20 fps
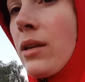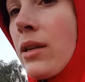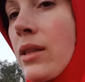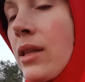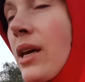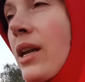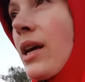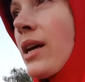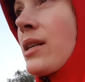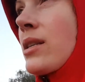And
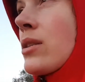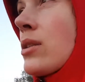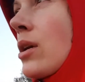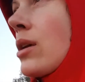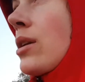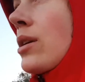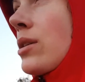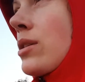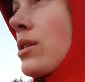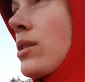then I
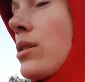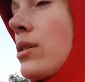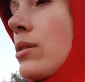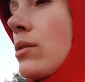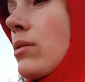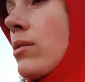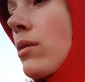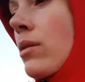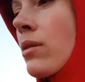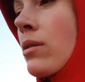started to
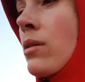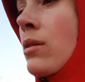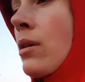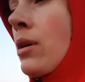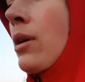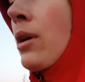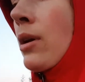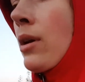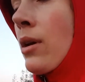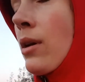do
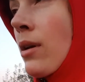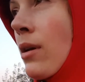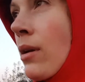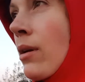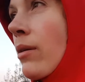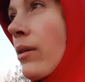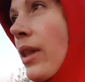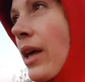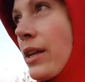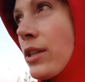
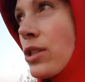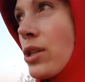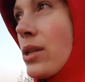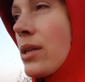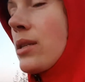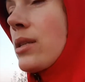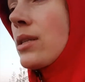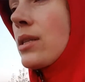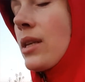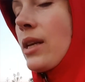
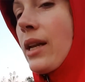lunges,